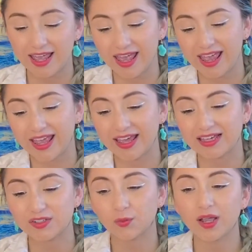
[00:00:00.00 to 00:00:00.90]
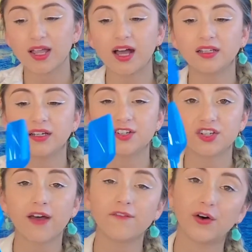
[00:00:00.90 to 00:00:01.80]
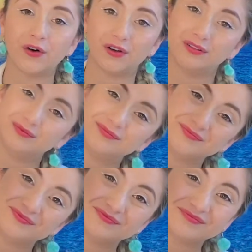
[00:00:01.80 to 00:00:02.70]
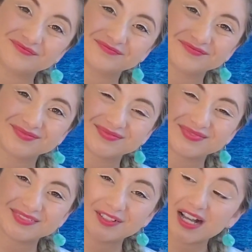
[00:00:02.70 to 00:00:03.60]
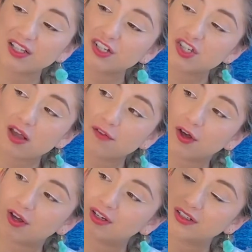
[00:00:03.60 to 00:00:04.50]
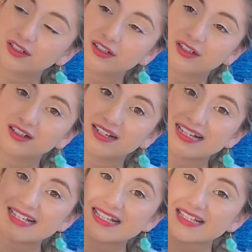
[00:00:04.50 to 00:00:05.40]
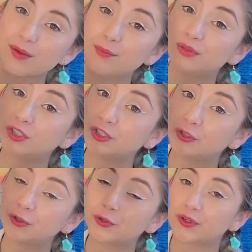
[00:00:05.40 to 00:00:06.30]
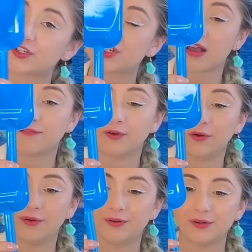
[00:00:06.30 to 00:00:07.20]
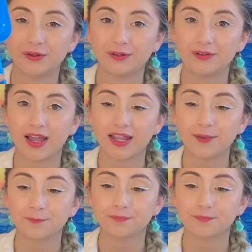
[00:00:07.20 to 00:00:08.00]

And what color shovel? Color shovel? This is a blue shovel, right?